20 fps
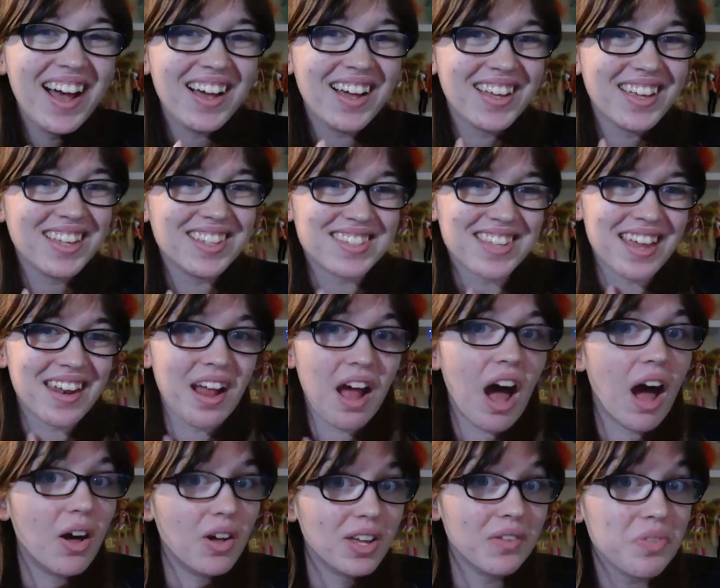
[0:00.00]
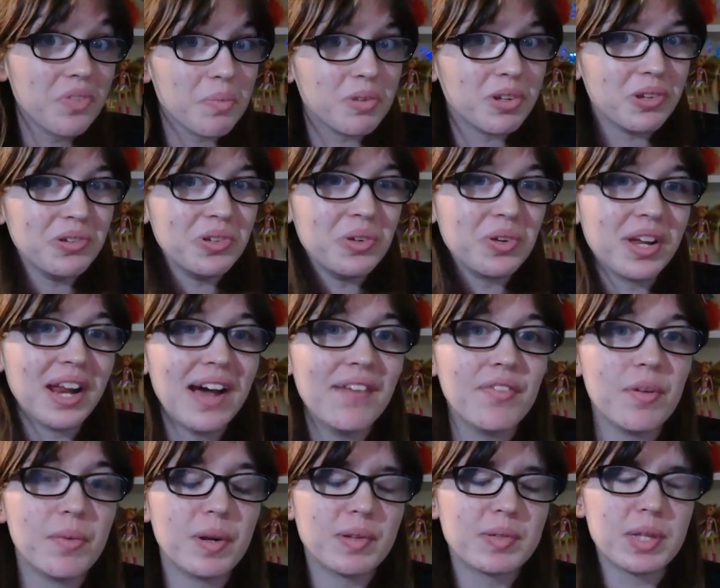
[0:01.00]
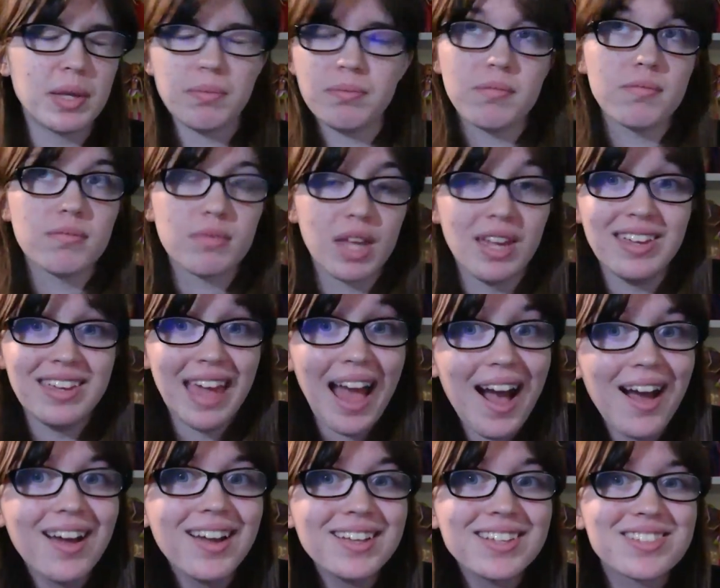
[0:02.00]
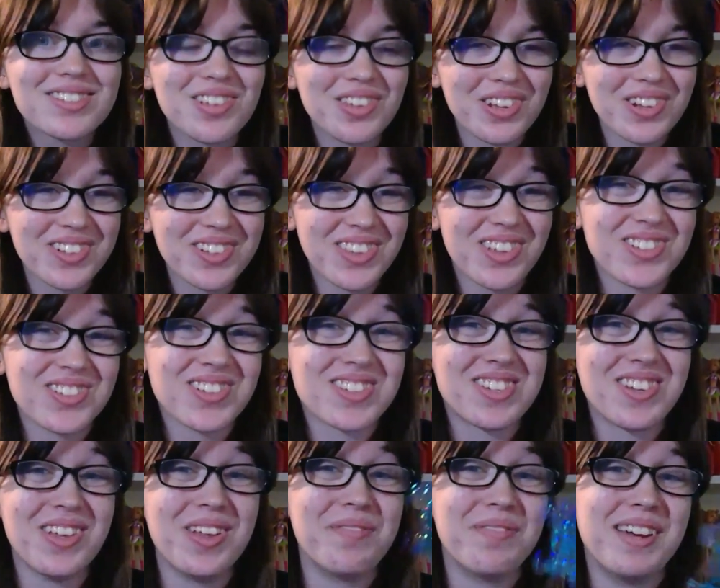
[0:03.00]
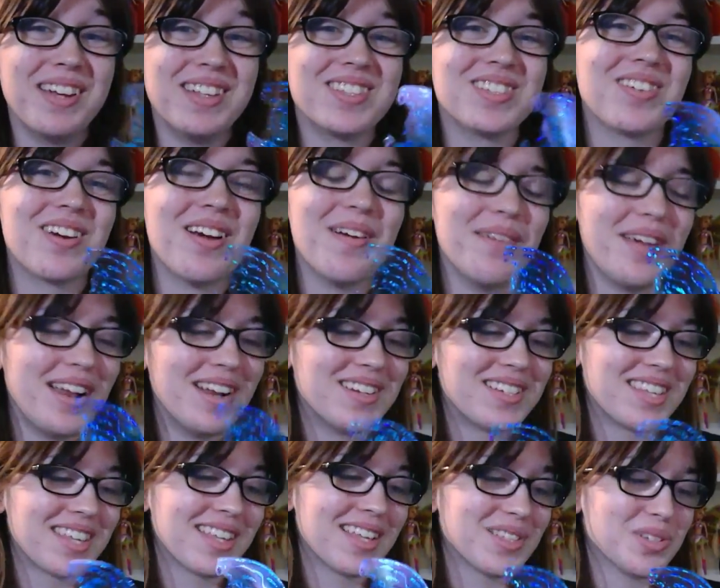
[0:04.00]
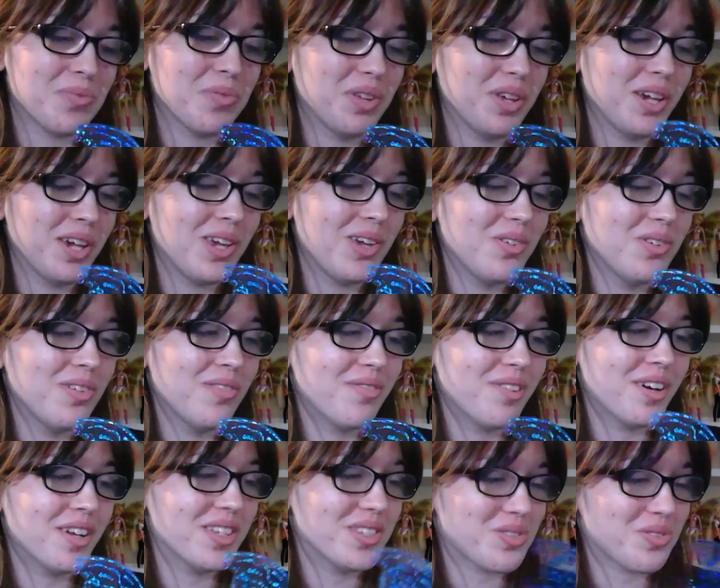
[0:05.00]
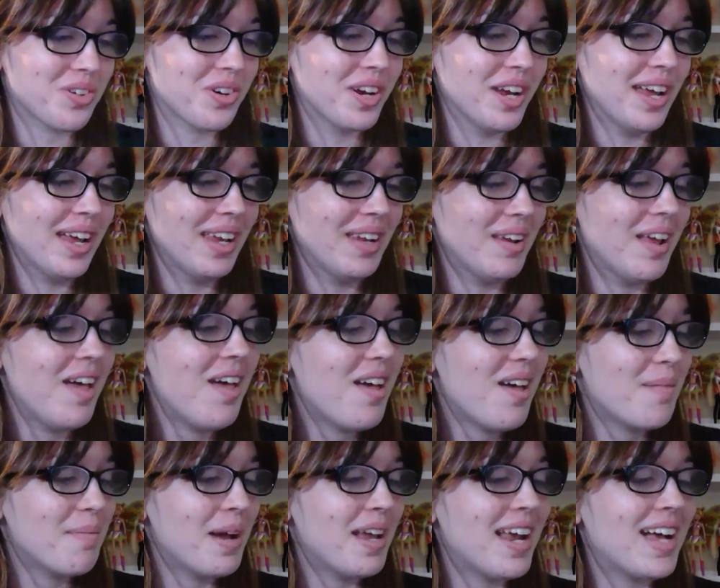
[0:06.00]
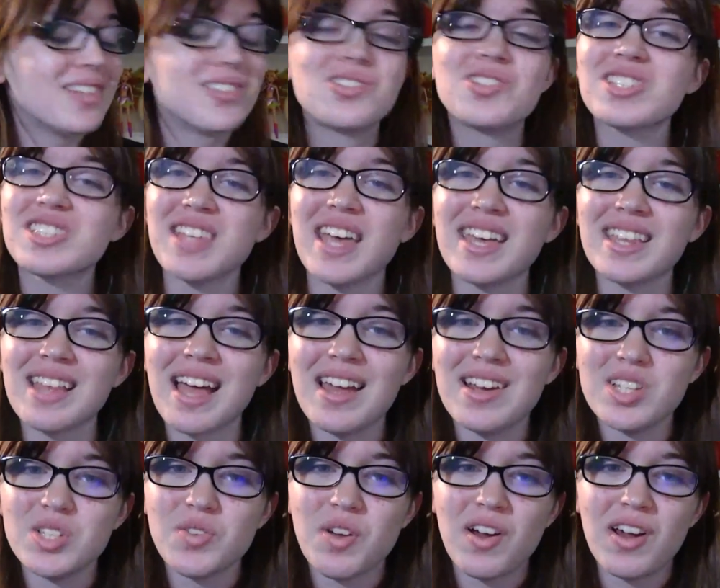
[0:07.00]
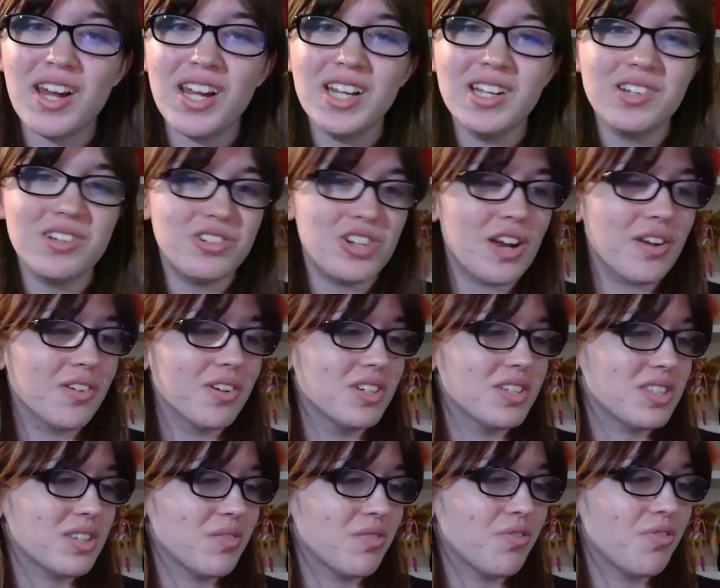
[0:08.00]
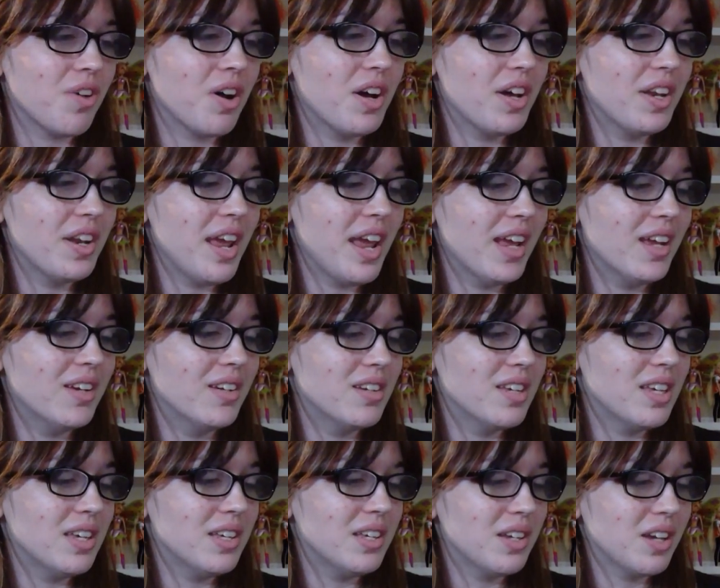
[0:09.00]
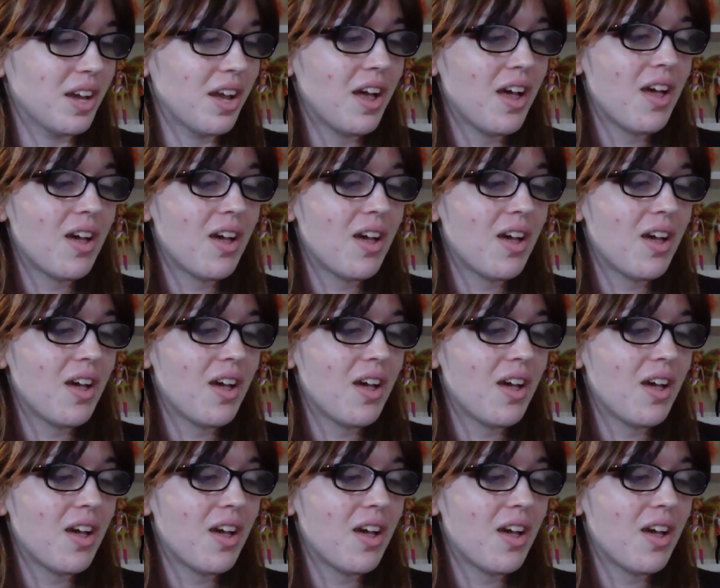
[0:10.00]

uh, he said, I'll give them to you. You can have them. And I was like, yeah. So those are still on my Instagram. And I just think that's a really cute and funny story. And my dad's just like that. He's very generous and fun. And he